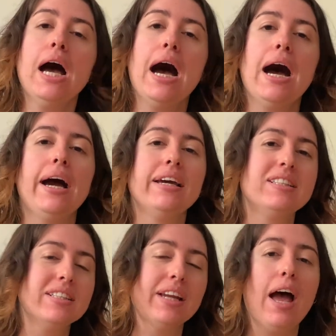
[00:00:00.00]
I
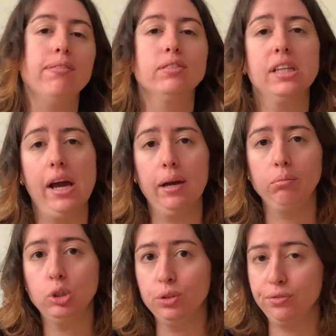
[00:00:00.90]
didn't have time
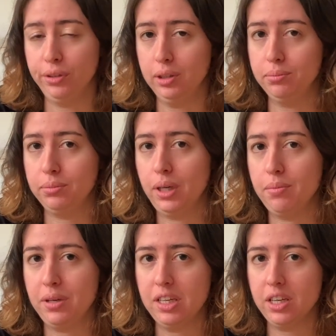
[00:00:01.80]
to film a
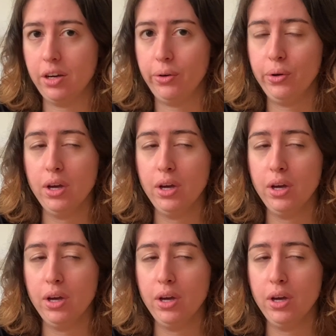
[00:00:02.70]
video.